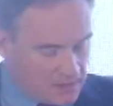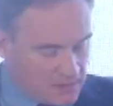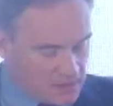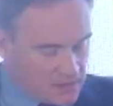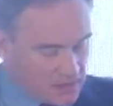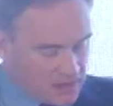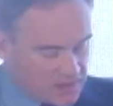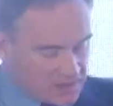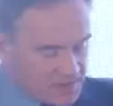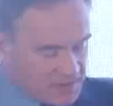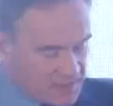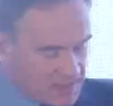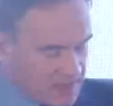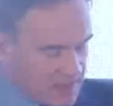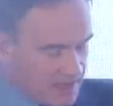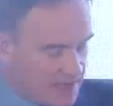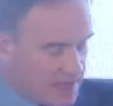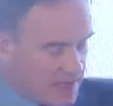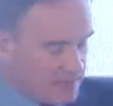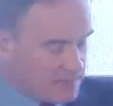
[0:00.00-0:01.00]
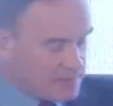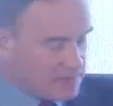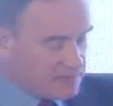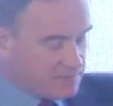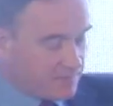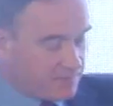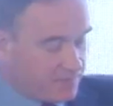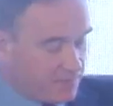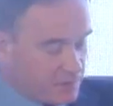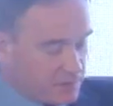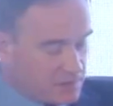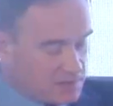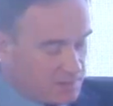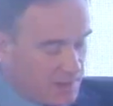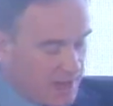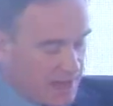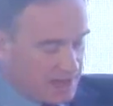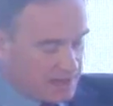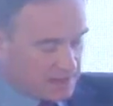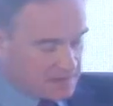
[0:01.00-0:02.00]
You can see claims for false
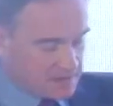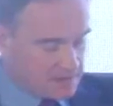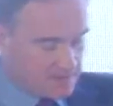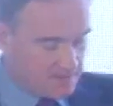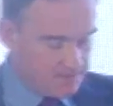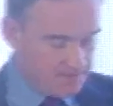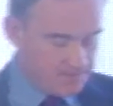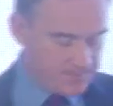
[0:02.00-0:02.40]
packed,